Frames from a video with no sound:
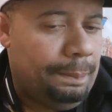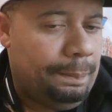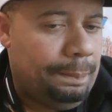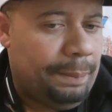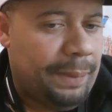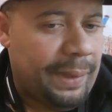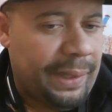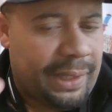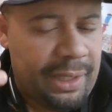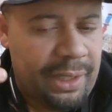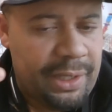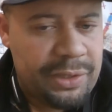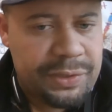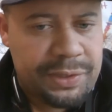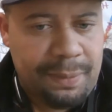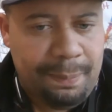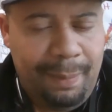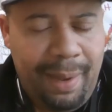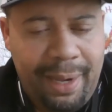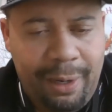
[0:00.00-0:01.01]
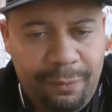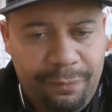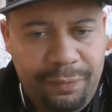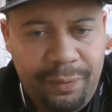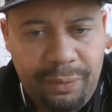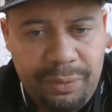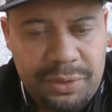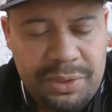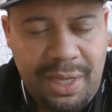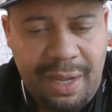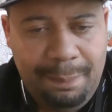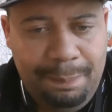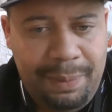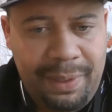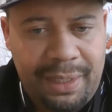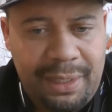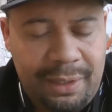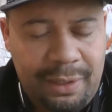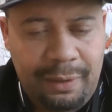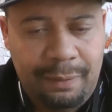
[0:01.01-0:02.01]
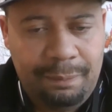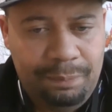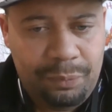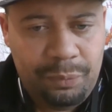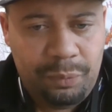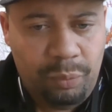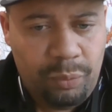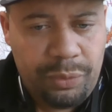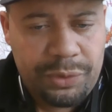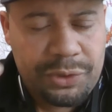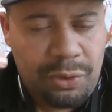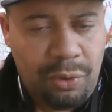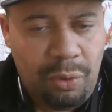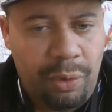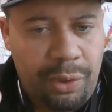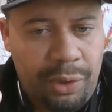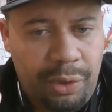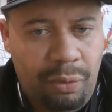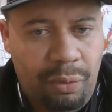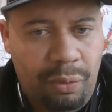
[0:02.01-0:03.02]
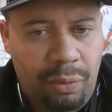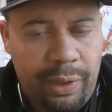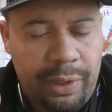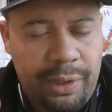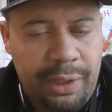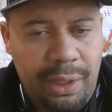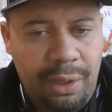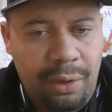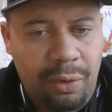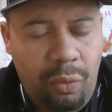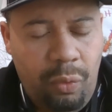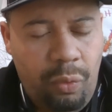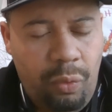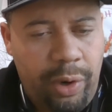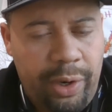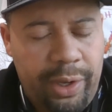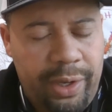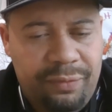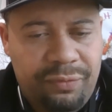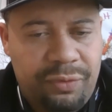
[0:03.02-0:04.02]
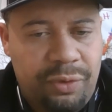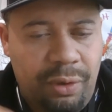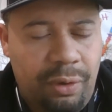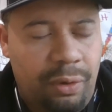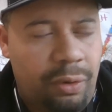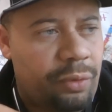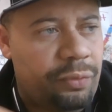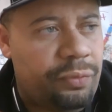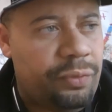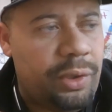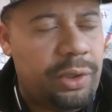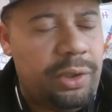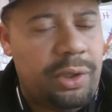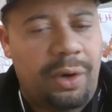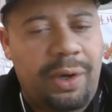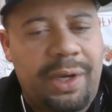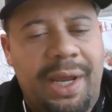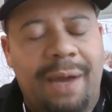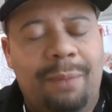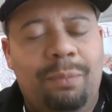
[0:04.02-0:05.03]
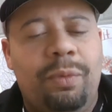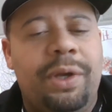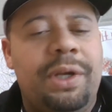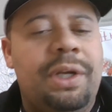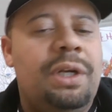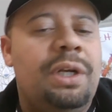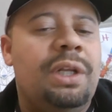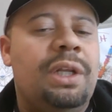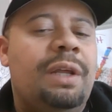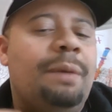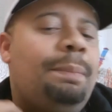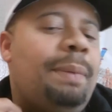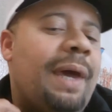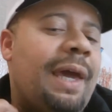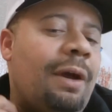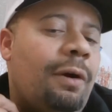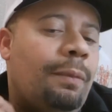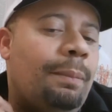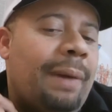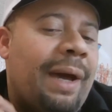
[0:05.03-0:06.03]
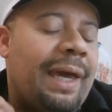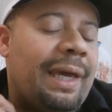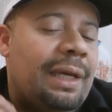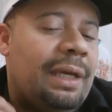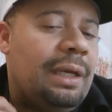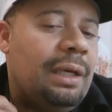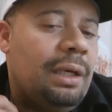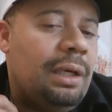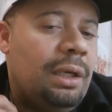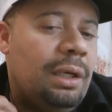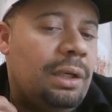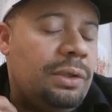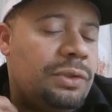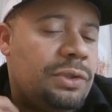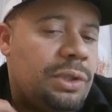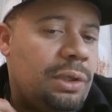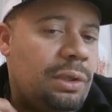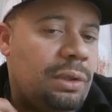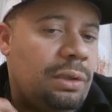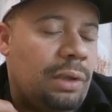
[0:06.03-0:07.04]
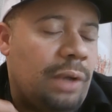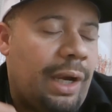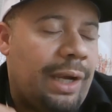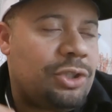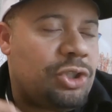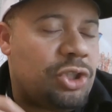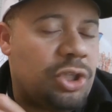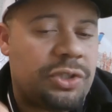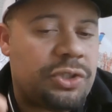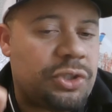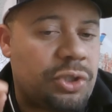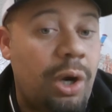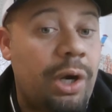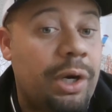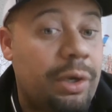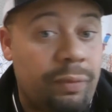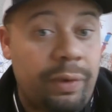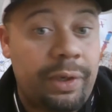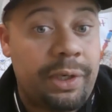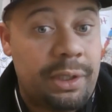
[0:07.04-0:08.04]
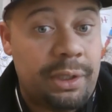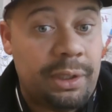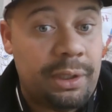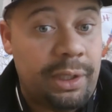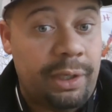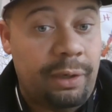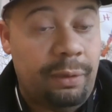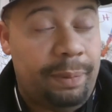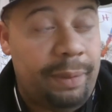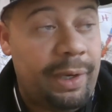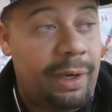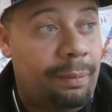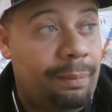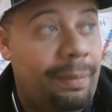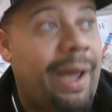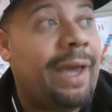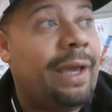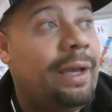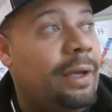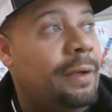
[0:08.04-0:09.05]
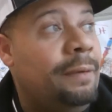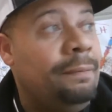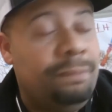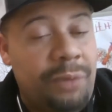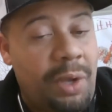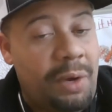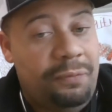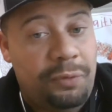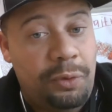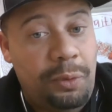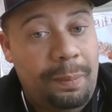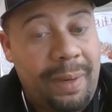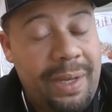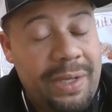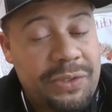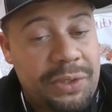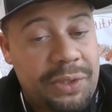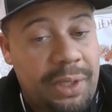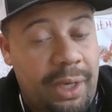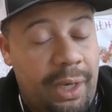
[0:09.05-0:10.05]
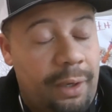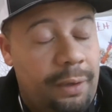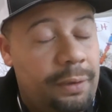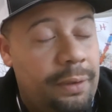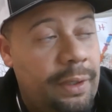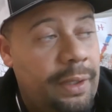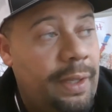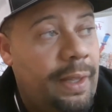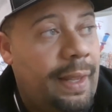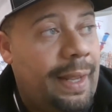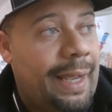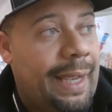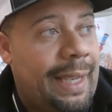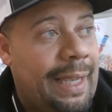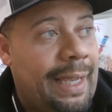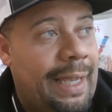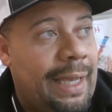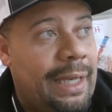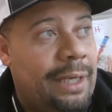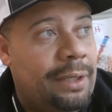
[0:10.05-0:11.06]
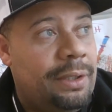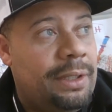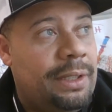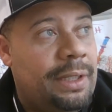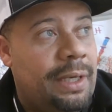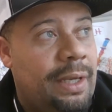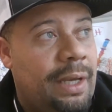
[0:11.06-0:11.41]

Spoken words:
because the microphone is not picking up what's going on. Or if you, and I'm running the lapel mic too. I just started running the lapel mic a few months ago, and